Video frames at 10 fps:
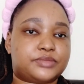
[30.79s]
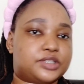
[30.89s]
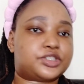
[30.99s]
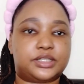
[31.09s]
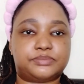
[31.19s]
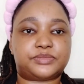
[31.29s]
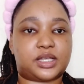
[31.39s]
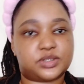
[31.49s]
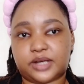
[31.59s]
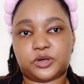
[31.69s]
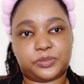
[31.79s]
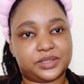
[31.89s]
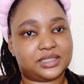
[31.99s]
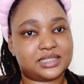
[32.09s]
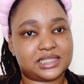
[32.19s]
Literally, that's why I
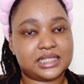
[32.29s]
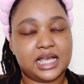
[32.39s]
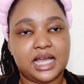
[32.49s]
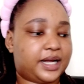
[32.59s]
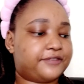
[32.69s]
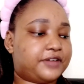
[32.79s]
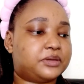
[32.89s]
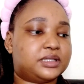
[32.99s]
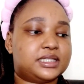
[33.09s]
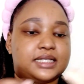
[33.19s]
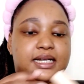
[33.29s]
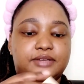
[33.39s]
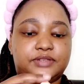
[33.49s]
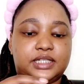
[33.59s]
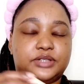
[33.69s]
opened this. I found this
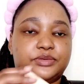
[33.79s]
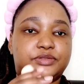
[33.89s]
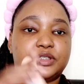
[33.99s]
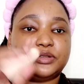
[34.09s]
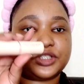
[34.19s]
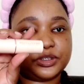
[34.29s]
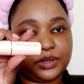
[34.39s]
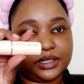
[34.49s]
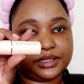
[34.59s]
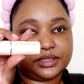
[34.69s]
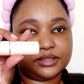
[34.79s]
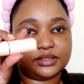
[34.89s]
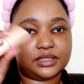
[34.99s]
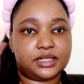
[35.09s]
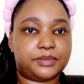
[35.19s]
lovely Revolution one
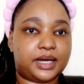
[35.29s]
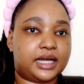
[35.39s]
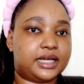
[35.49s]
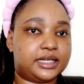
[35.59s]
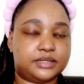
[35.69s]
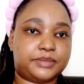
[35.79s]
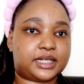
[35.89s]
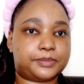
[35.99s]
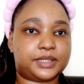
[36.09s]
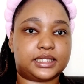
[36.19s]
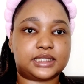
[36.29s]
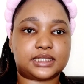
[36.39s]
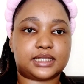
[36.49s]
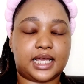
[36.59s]
in my makeup kits,